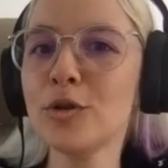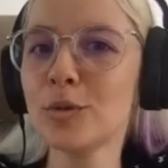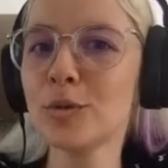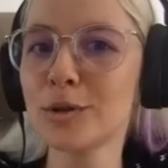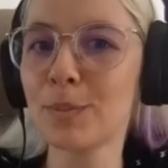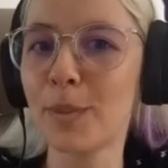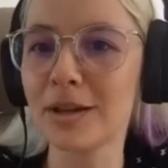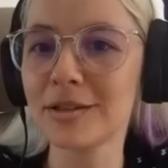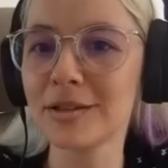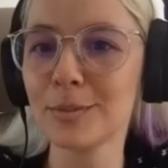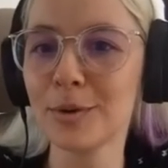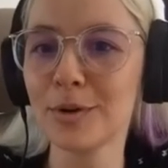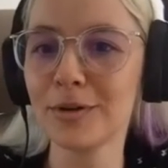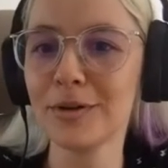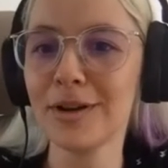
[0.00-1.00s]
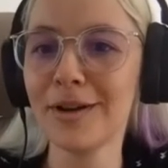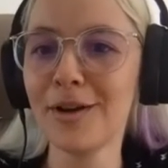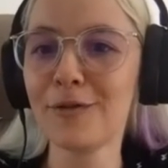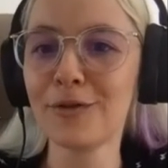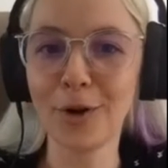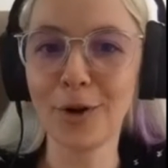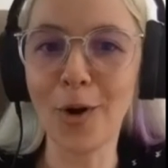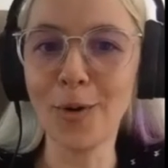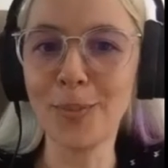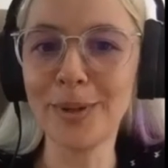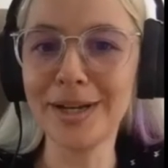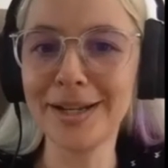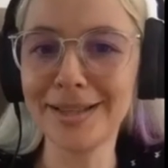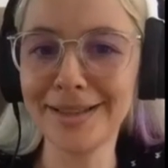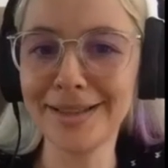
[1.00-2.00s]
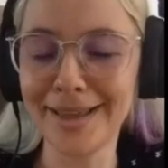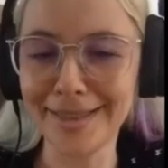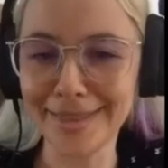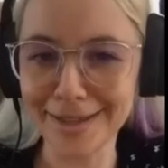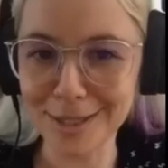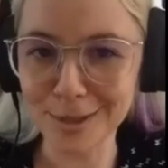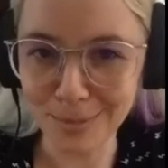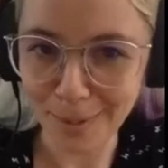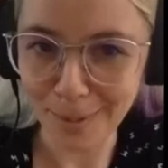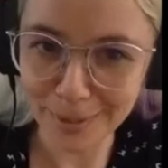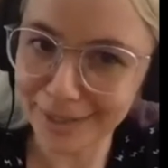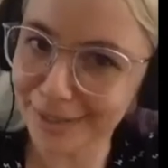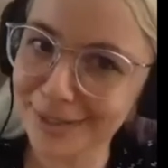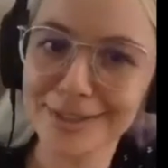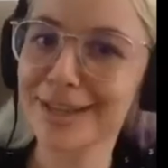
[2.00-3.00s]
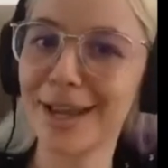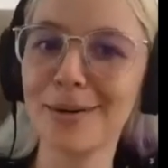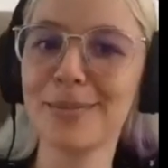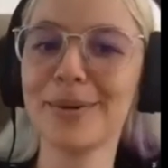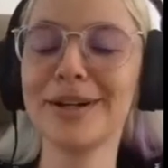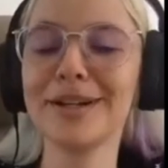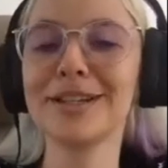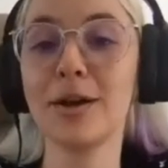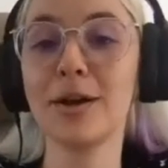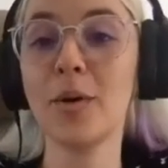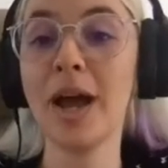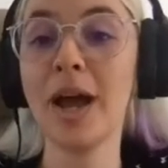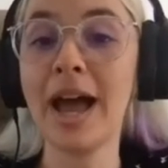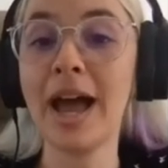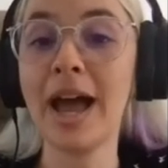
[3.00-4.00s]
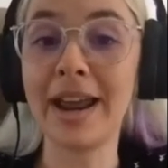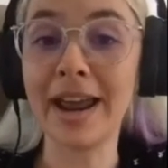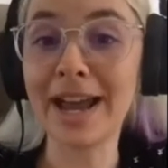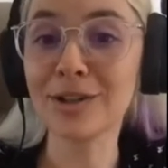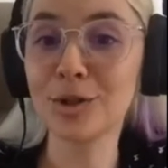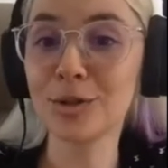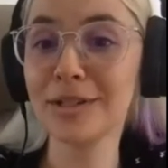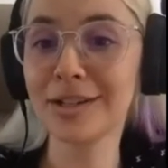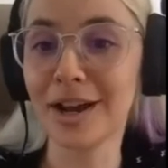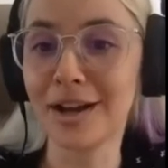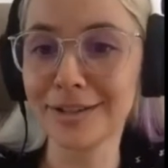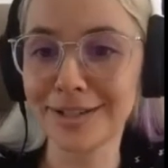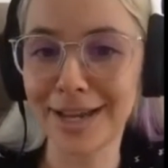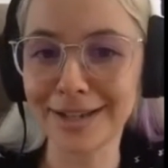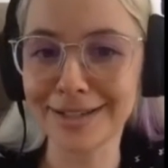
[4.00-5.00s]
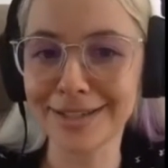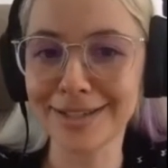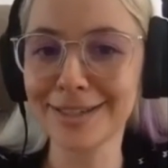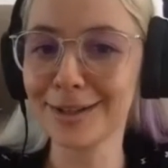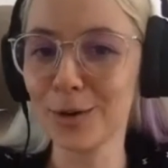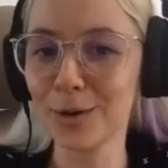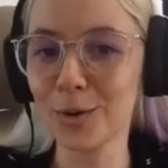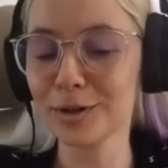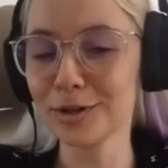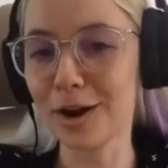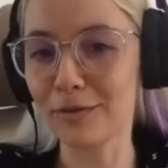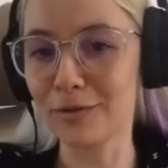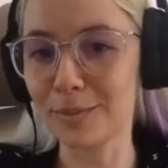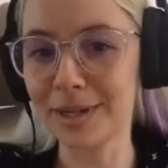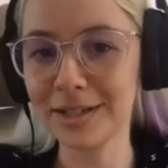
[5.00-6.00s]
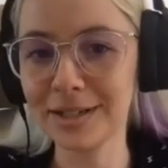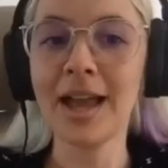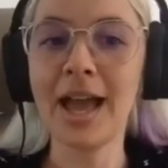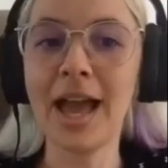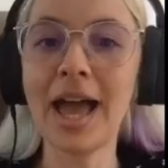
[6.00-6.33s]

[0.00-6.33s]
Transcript: who's responsible for opening this public skate park? So I actually contacted the local government.